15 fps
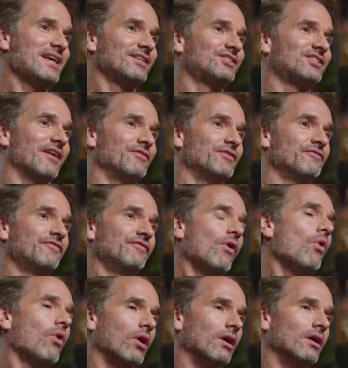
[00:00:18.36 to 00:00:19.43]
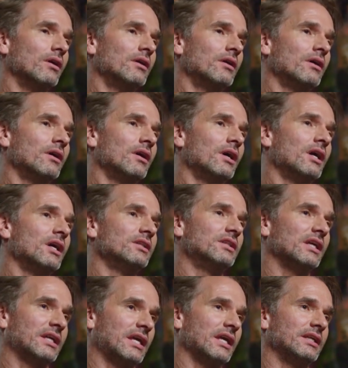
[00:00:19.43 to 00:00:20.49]
seven four,
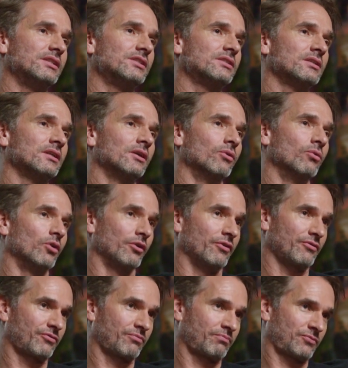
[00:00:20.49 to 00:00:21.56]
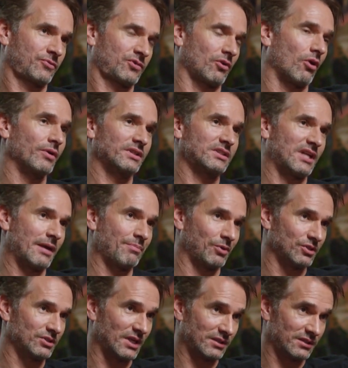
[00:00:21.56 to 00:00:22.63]
the kids were throwing
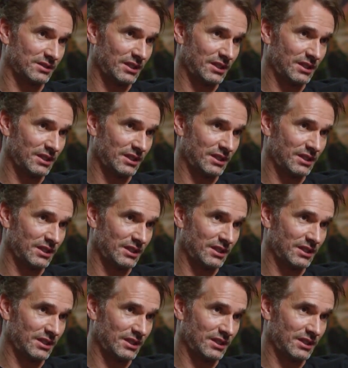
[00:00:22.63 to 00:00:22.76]
staplers at the